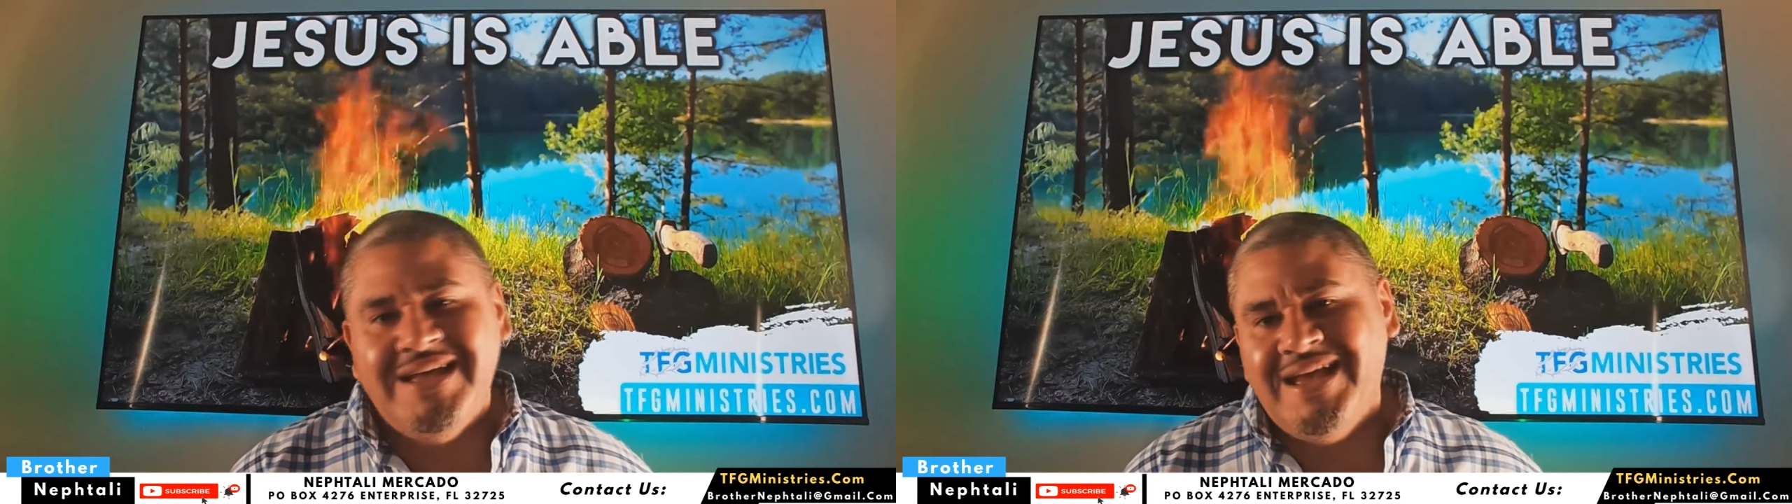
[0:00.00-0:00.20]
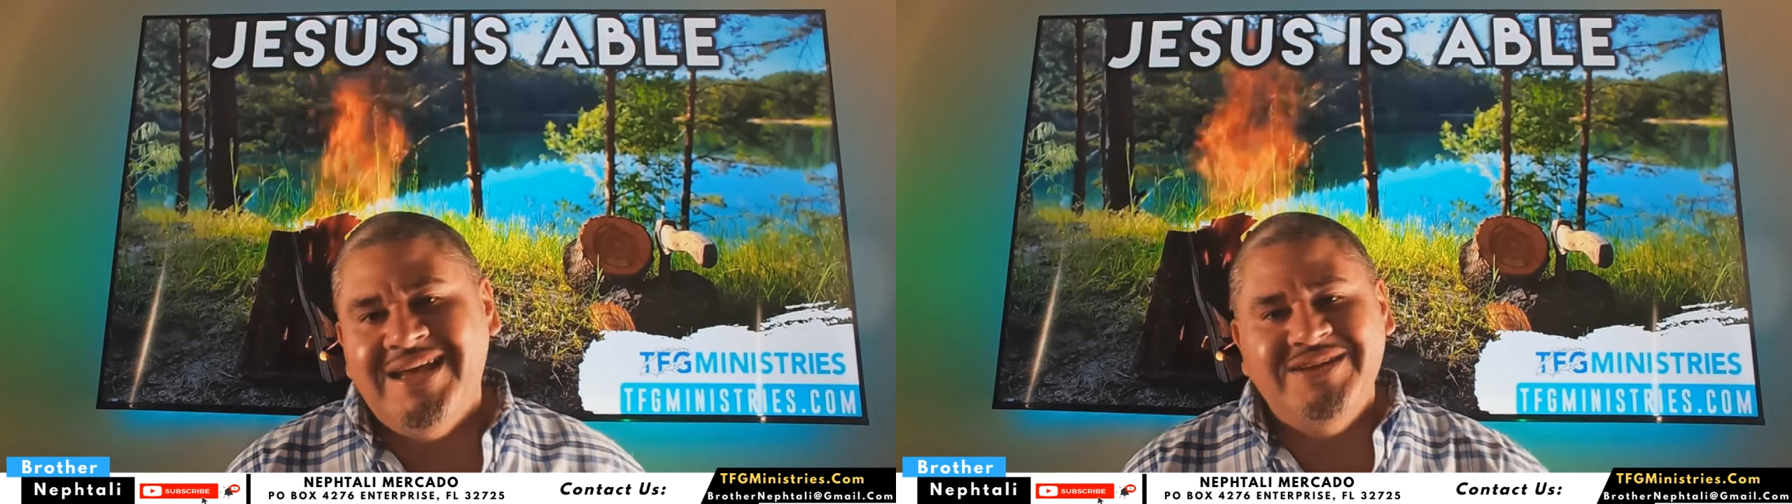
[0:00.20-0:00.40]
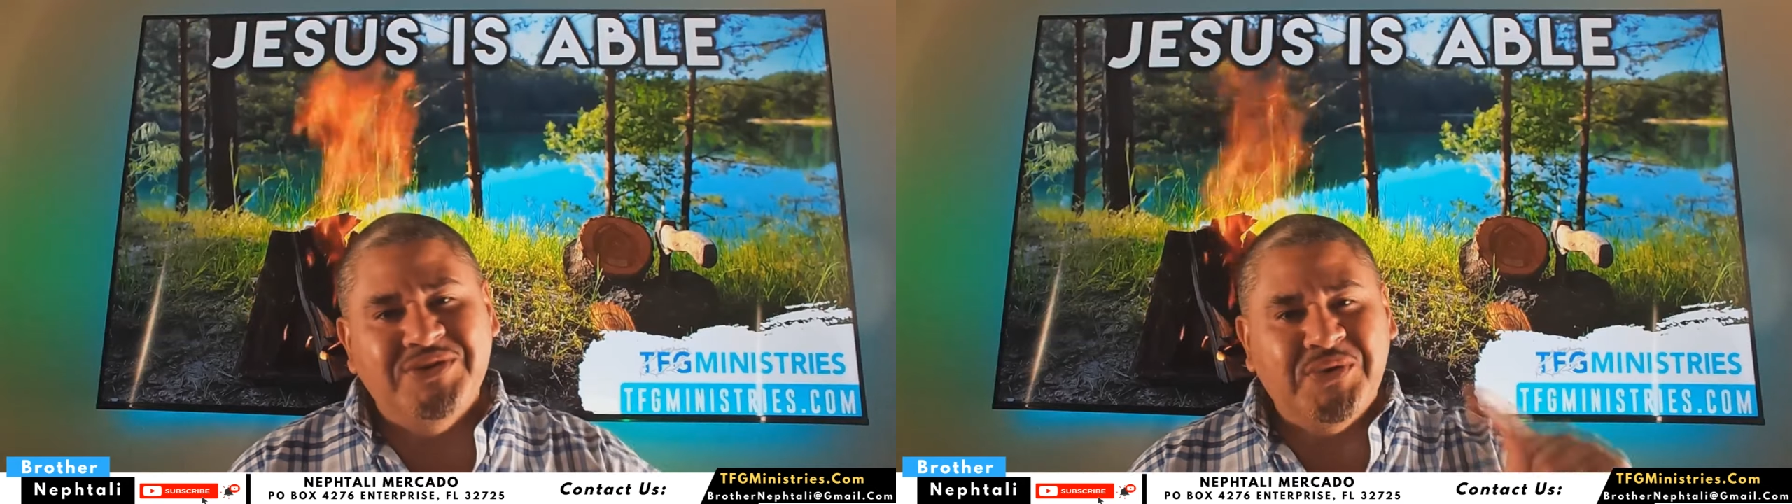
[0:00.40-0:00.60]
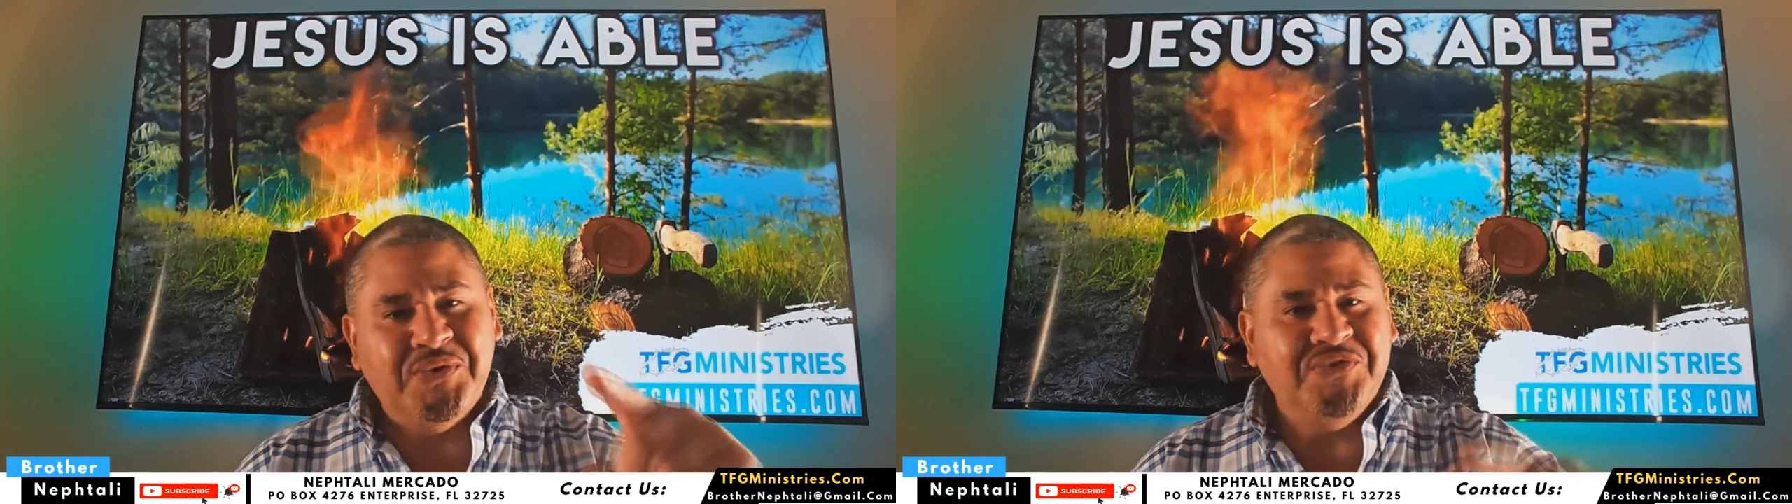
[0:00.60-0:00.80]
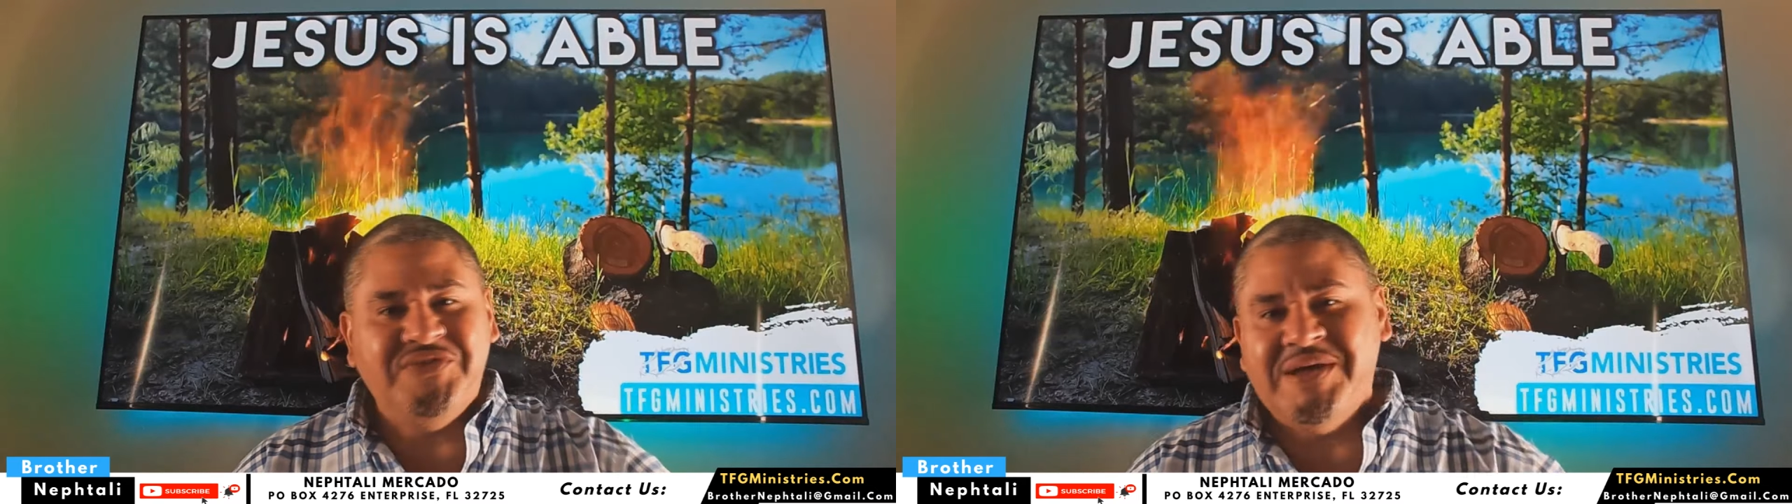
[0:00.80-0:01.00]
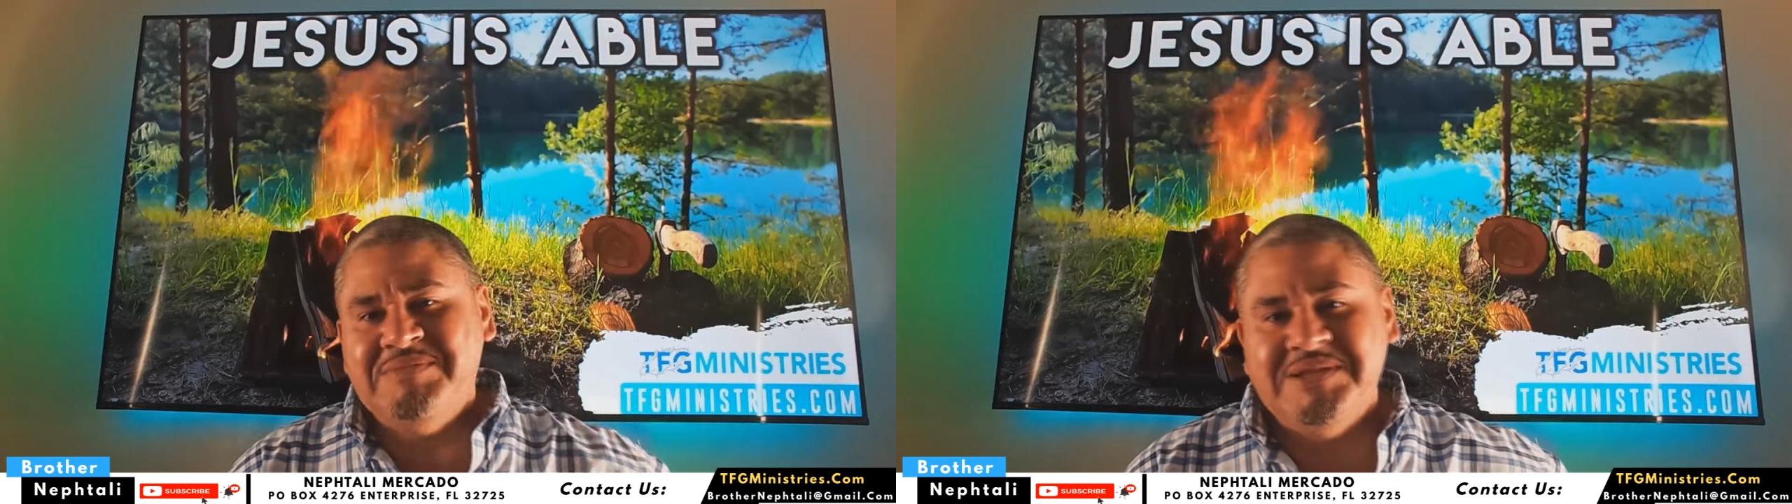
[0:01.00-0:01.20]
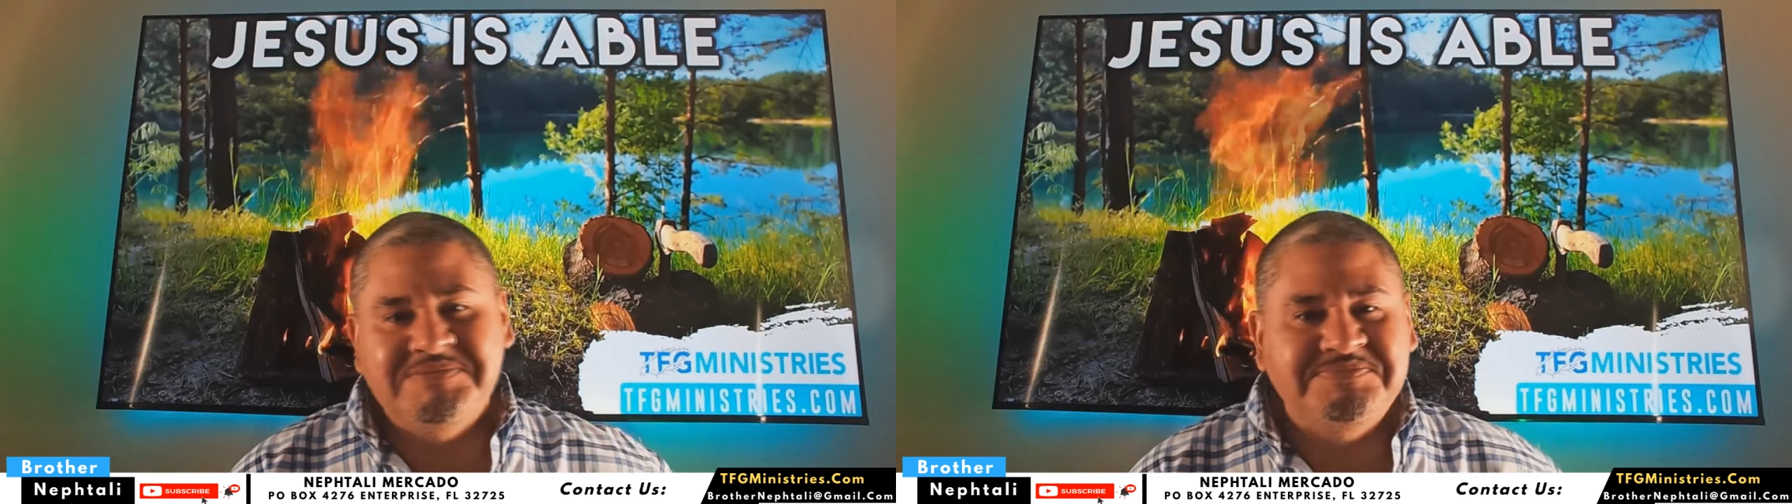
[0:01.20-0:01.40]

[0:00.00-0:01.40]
and your whole family.